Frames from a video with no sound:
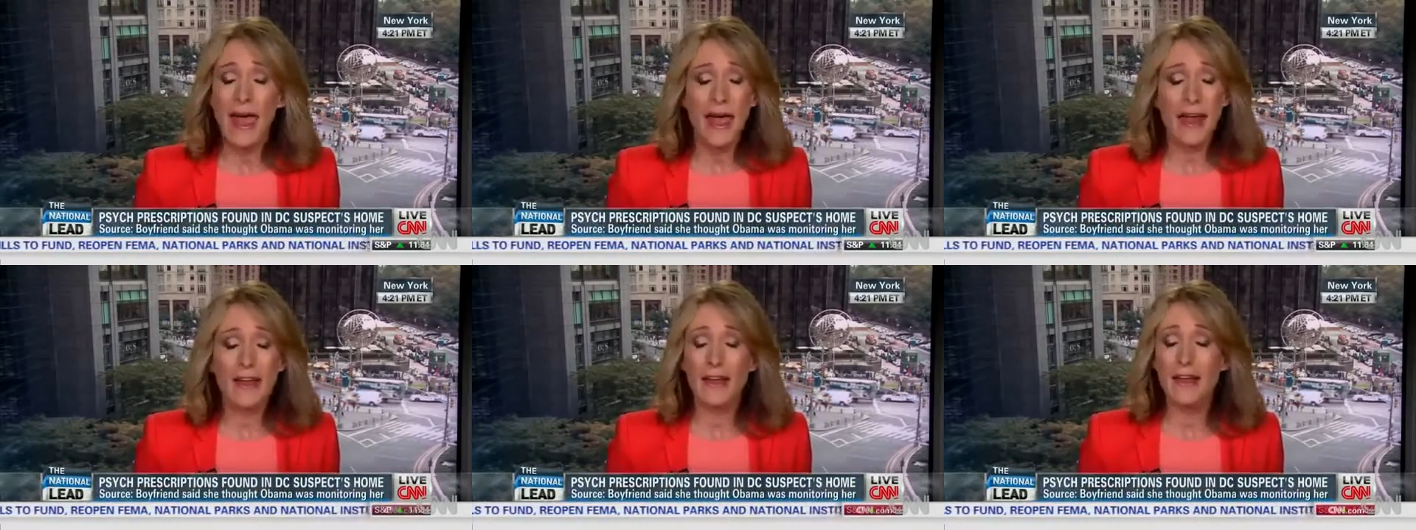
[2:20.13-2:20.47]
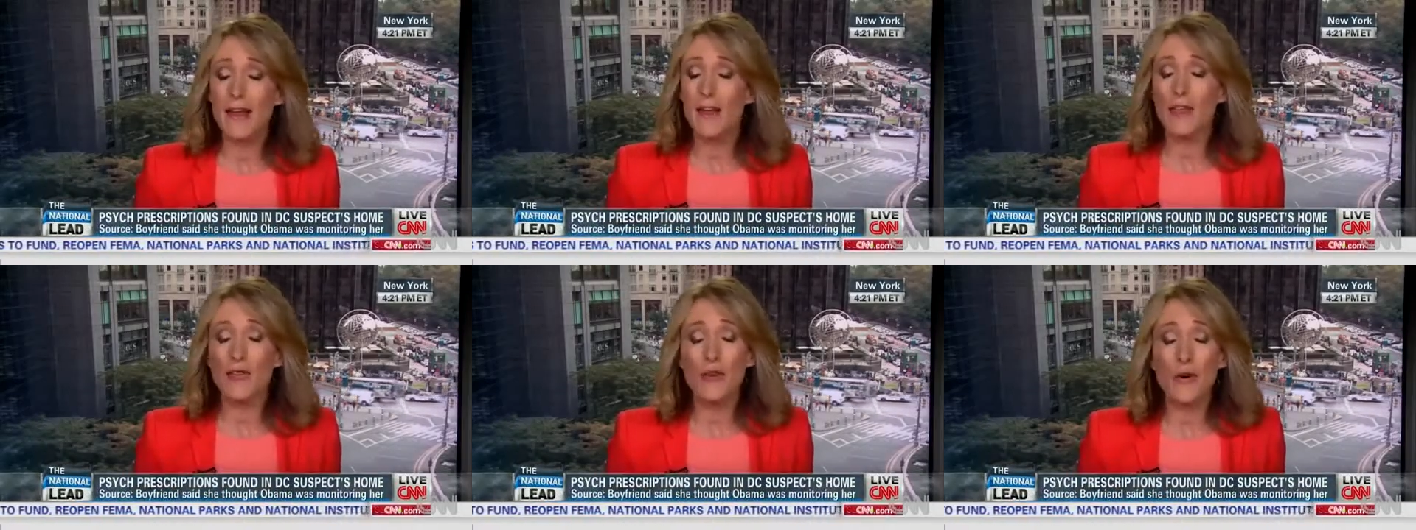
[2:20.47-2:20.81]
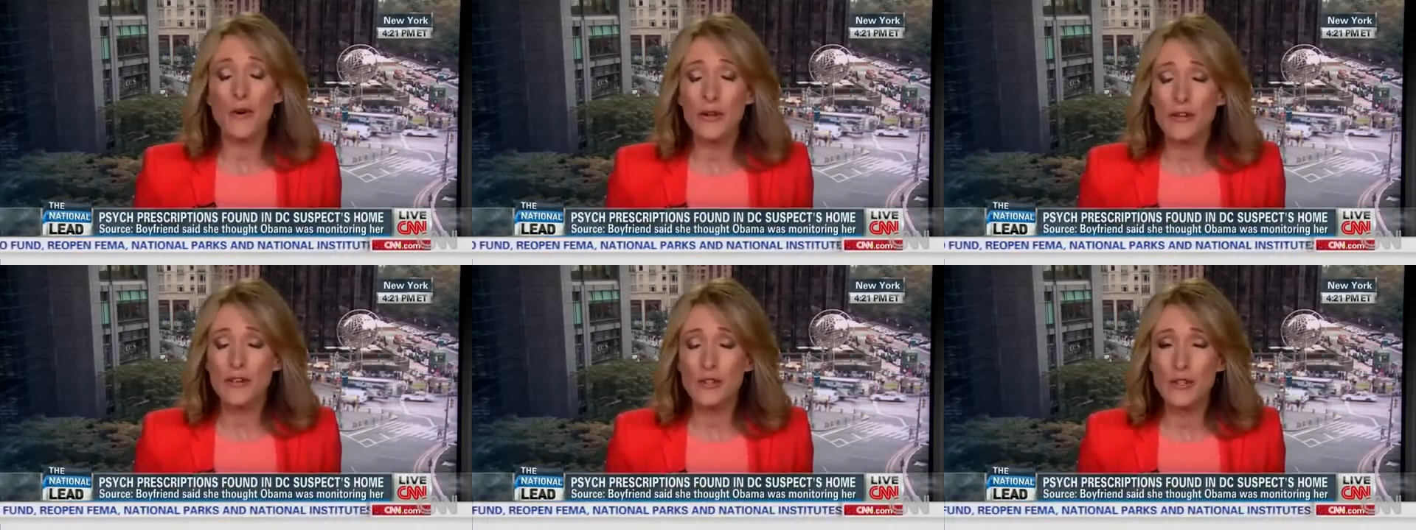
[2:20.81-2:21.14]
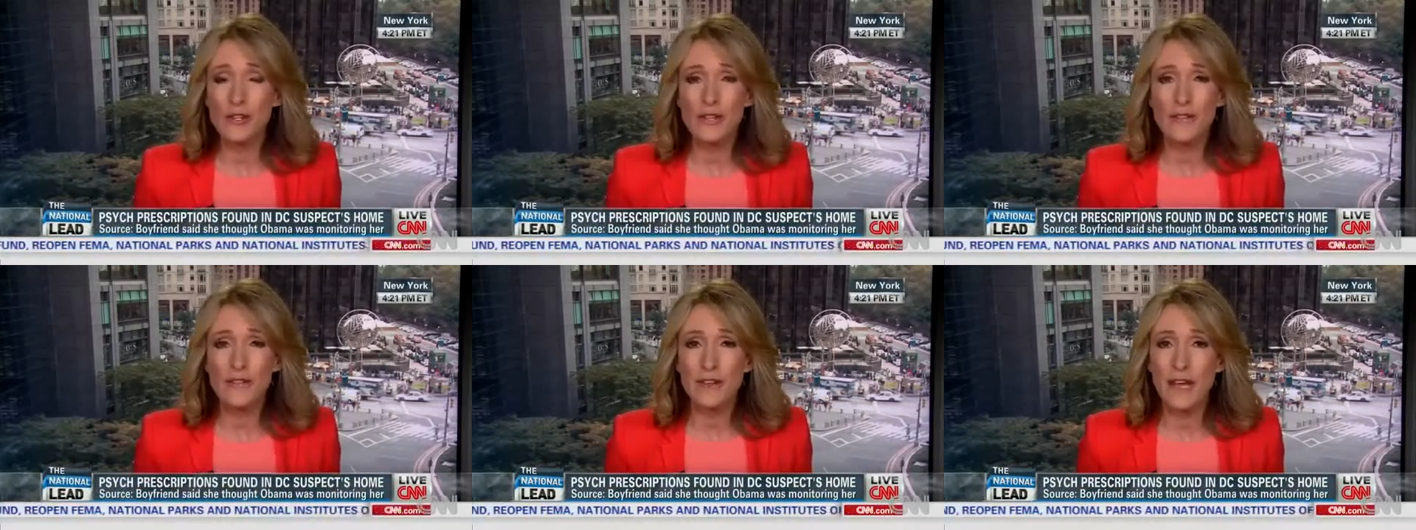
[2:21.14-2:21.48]
And authorities
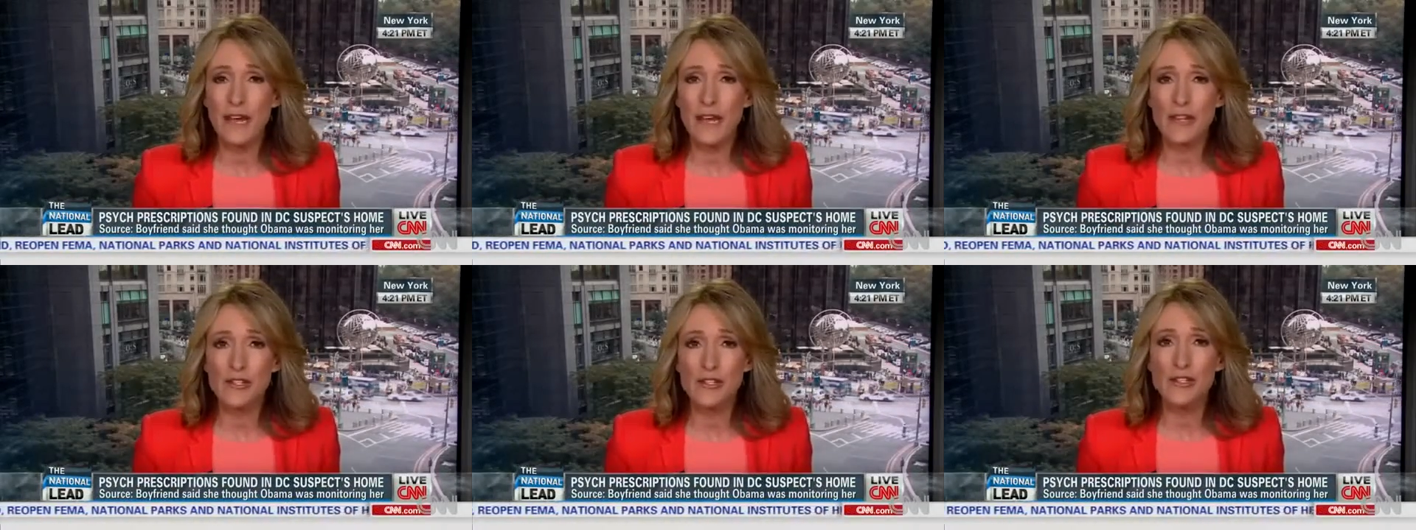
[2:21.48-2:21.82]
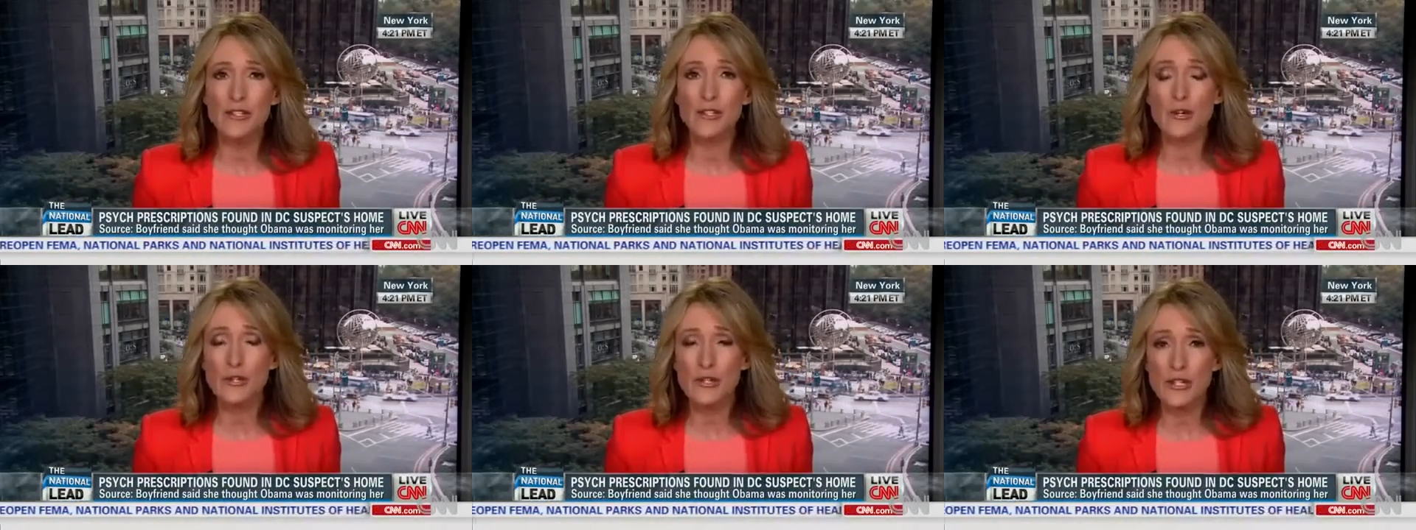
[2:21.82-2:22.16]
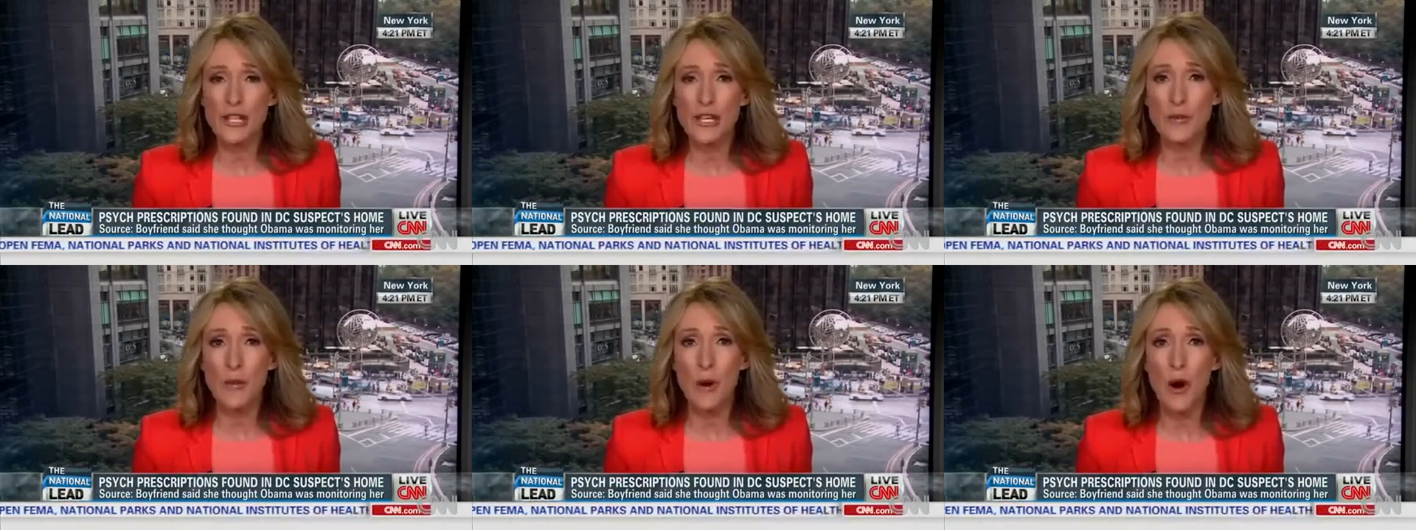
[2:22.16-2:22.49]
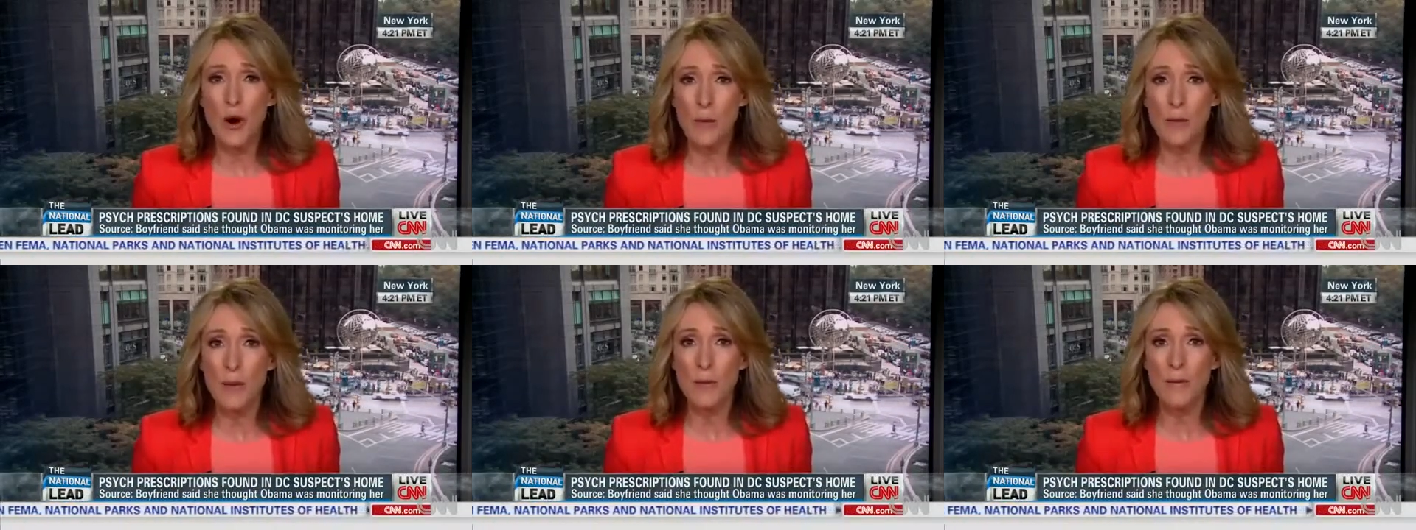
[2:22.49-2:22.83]
couldn't even get in to search the
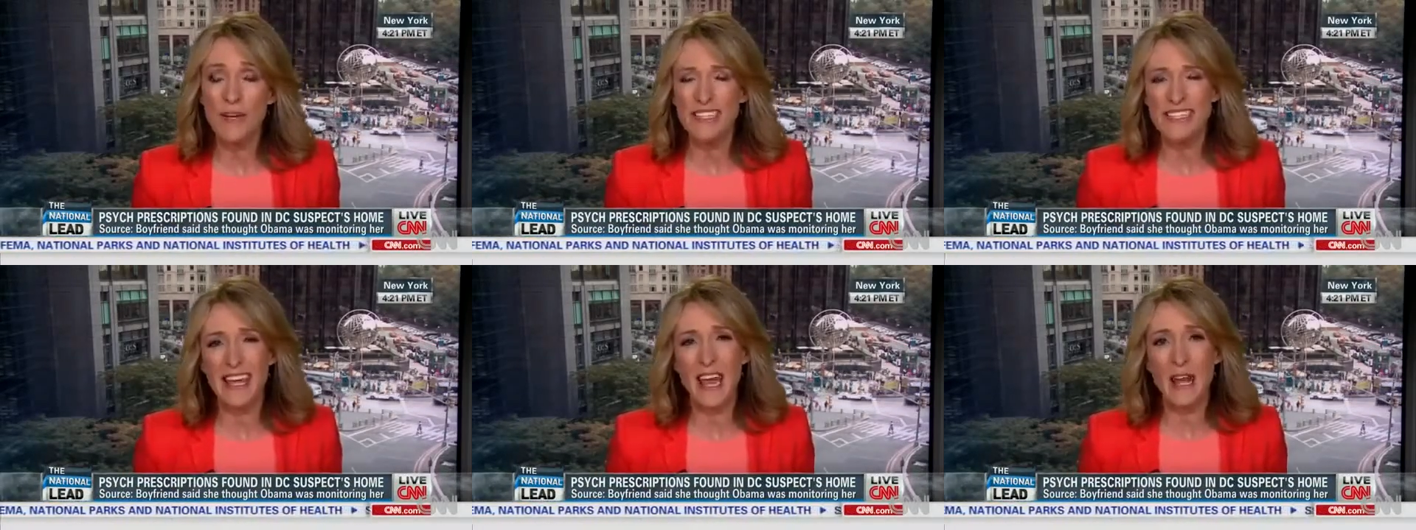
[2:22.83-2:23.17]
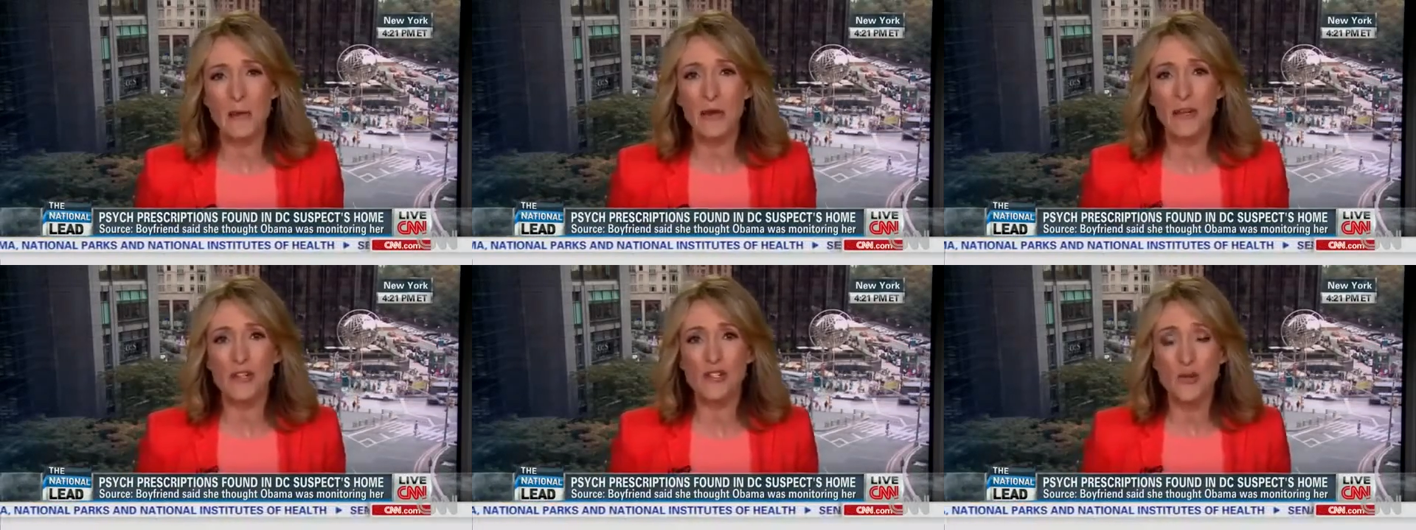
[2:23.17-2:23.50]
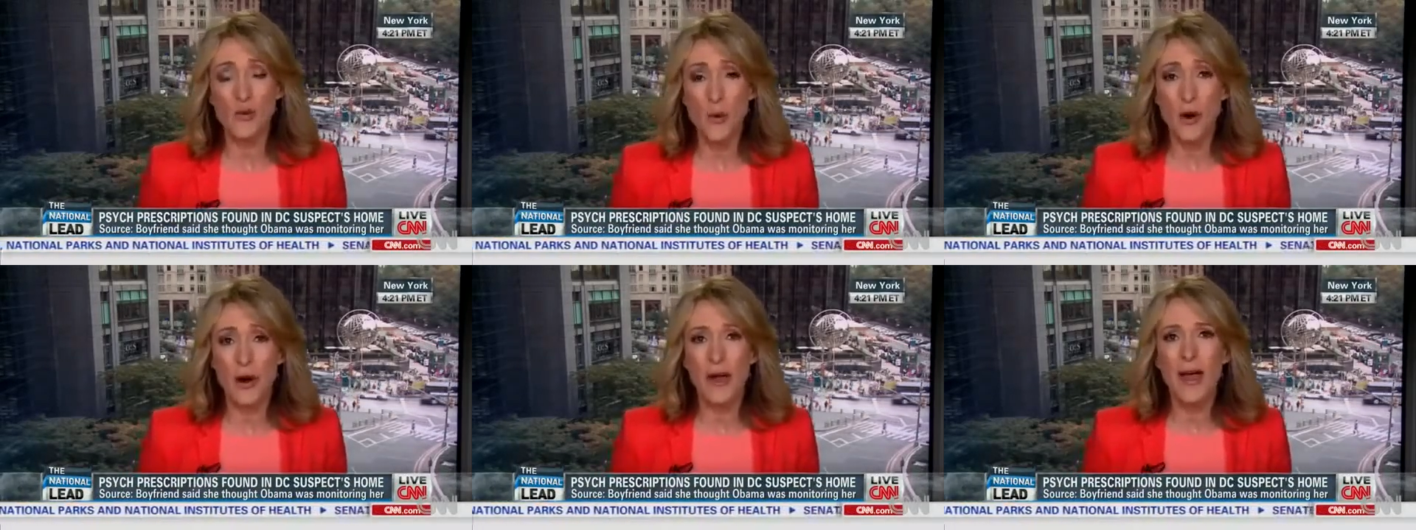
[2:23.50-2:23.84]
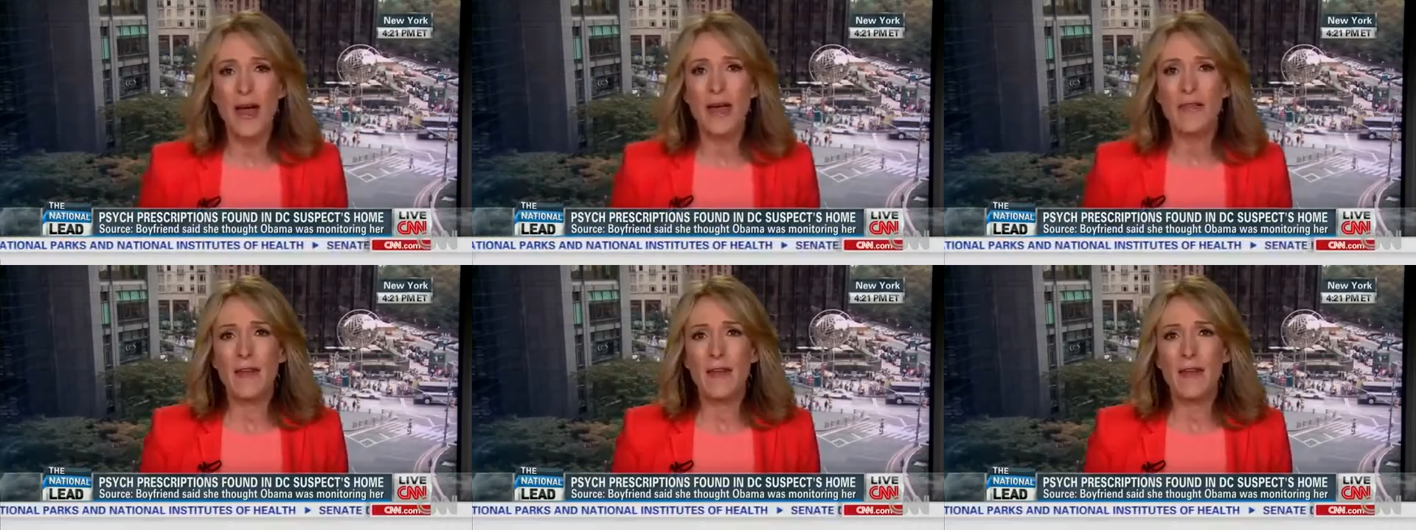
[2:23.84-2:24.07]
apartment because they had to make sure